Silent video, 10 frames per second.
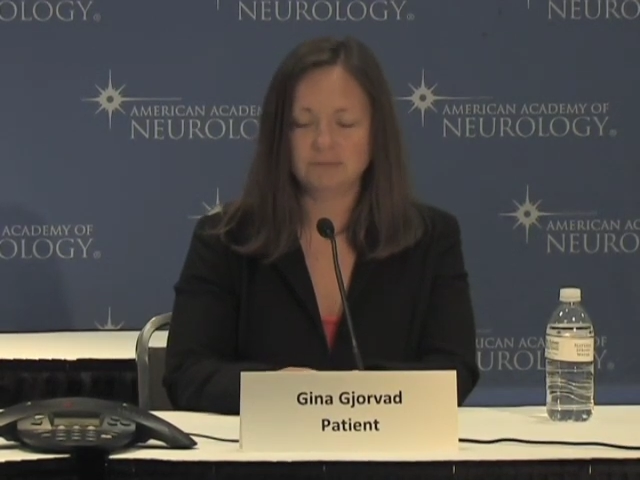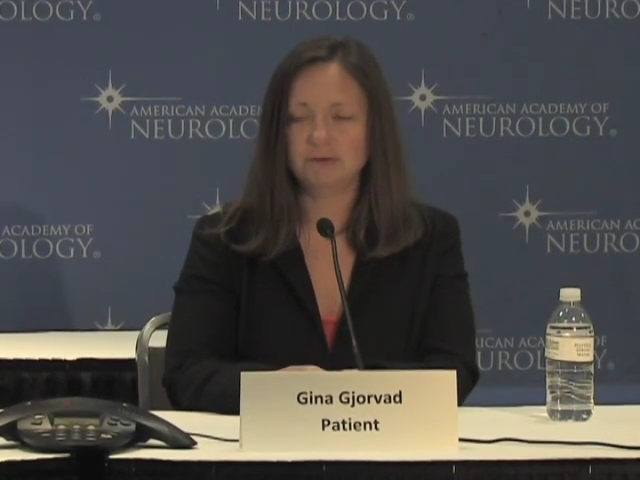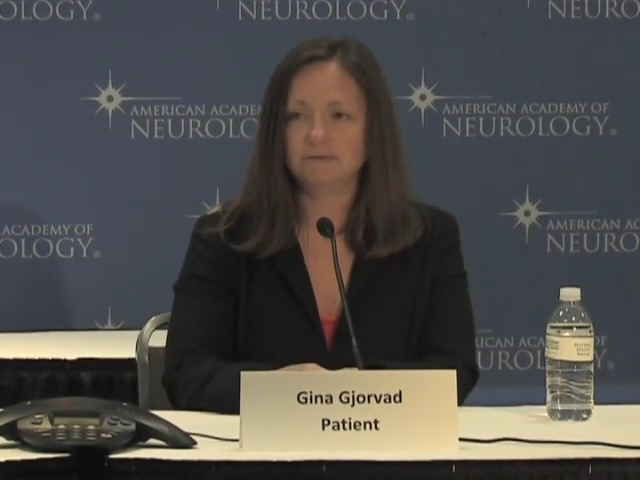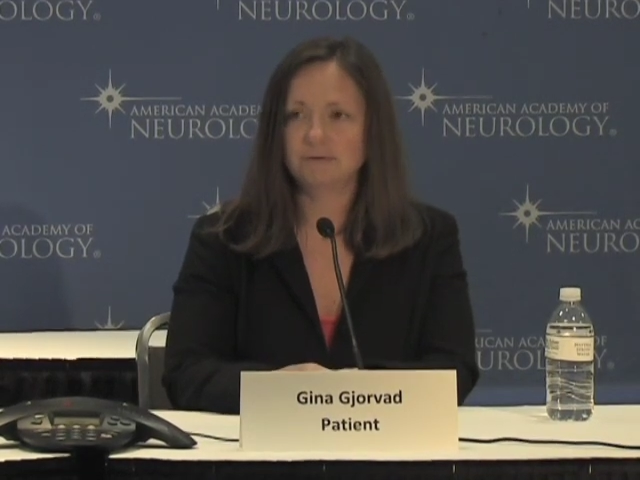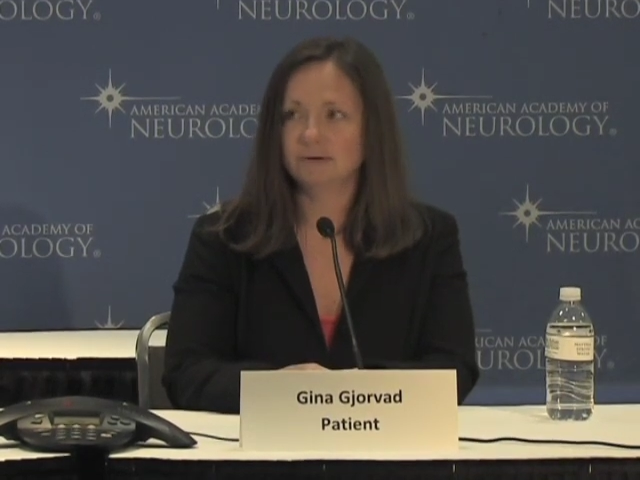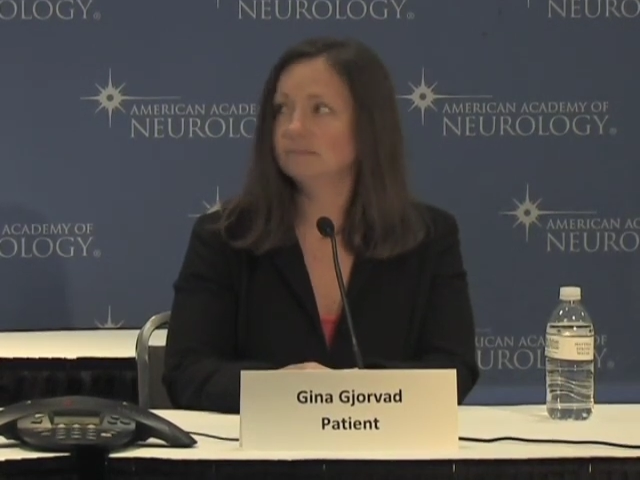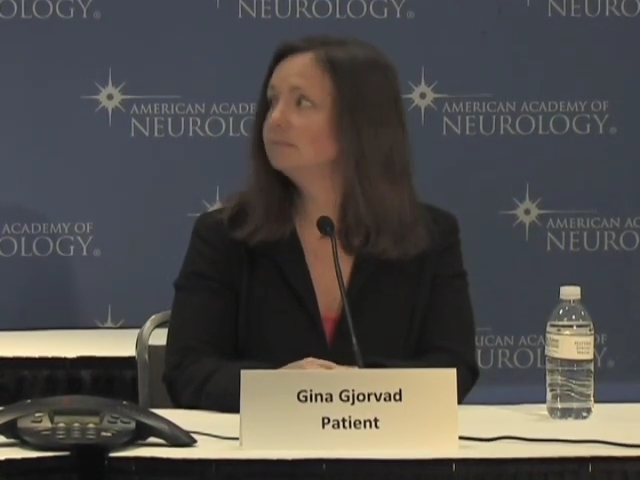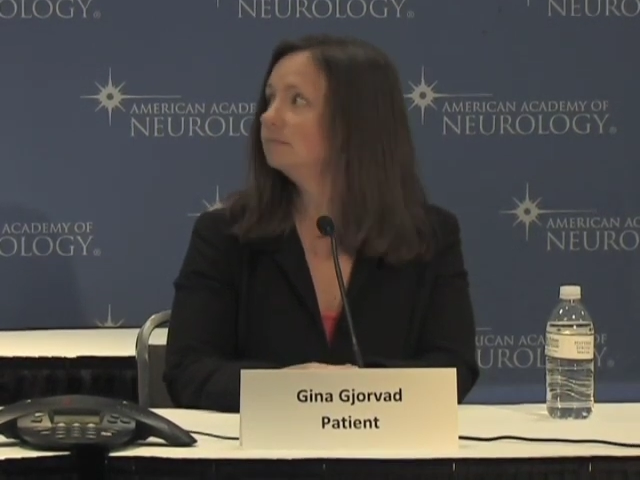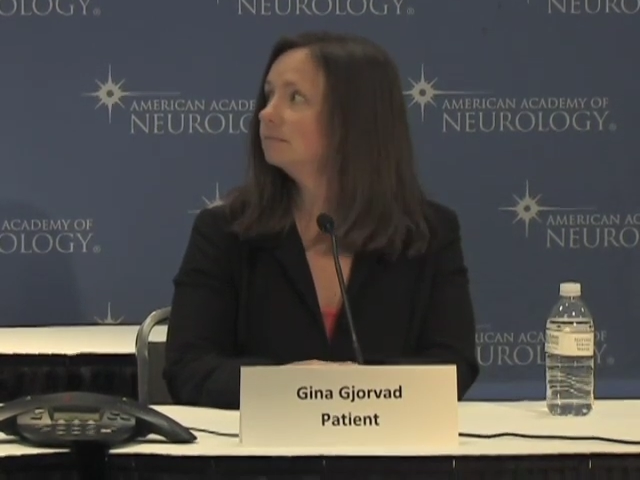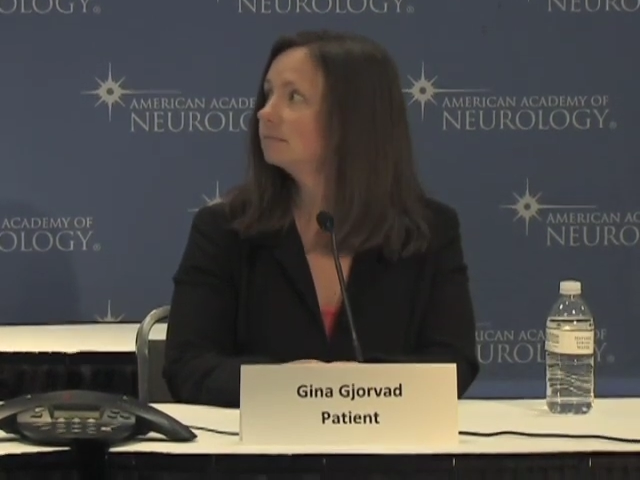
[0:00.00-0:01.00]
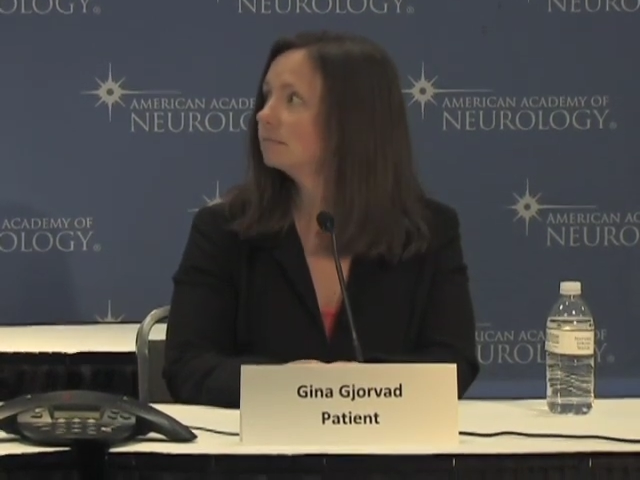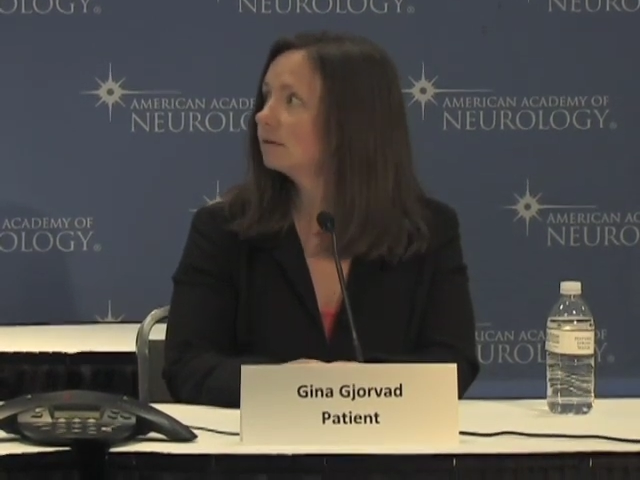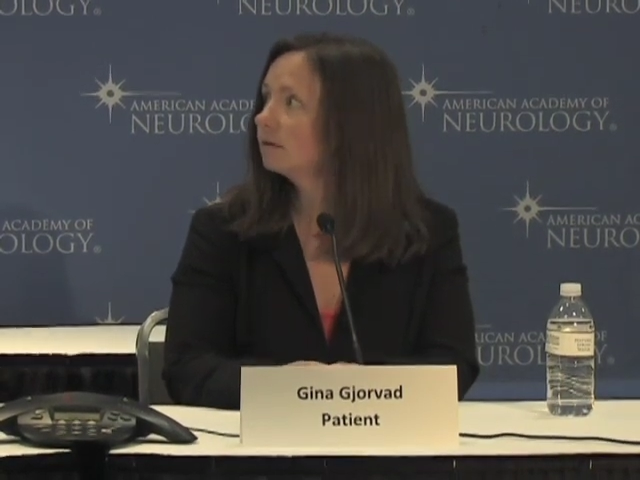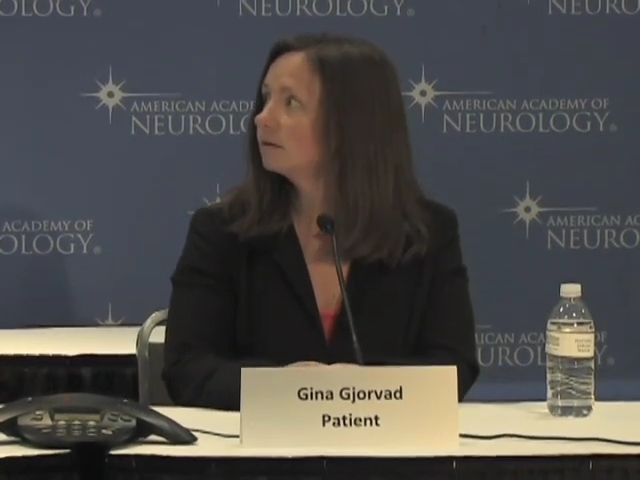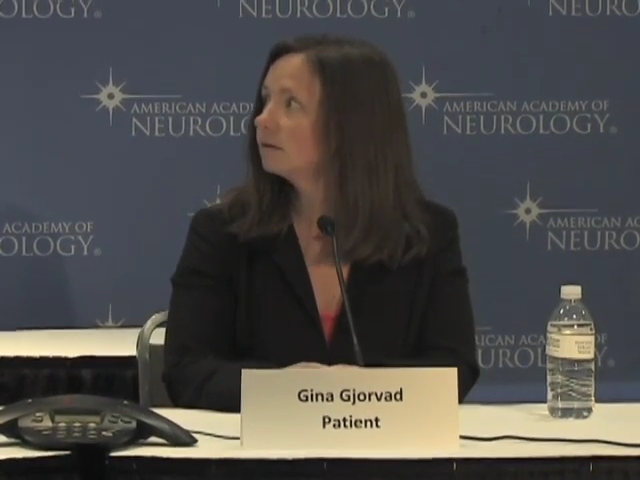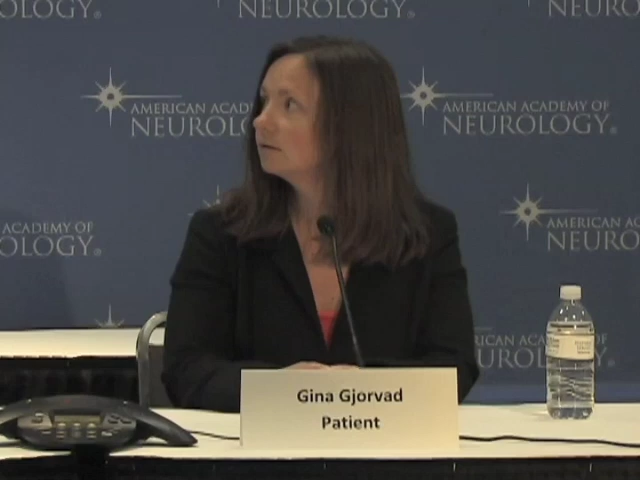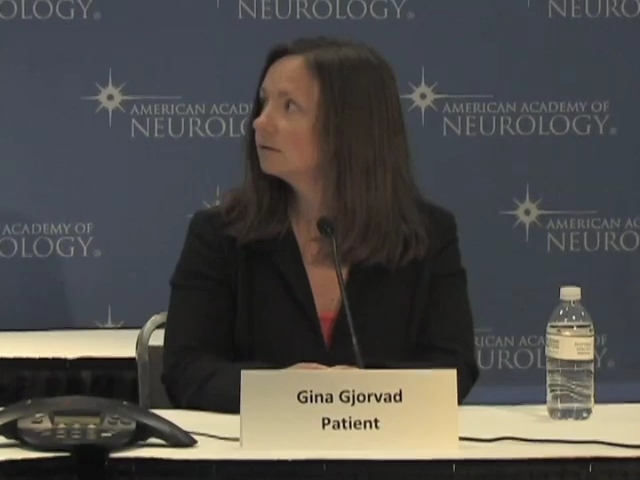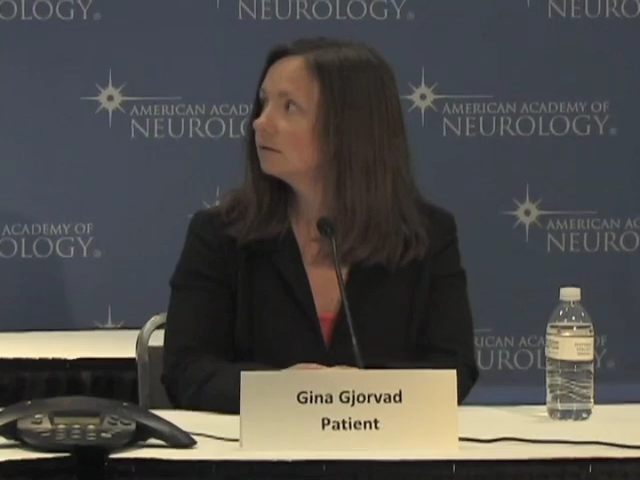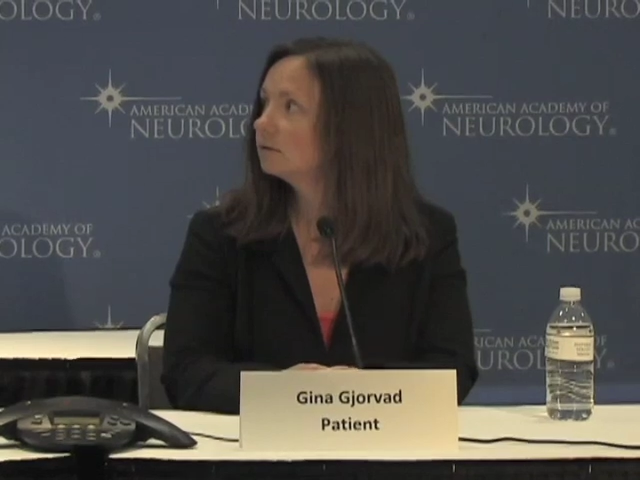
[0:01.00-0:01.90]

Gina, if I could just have you pause for just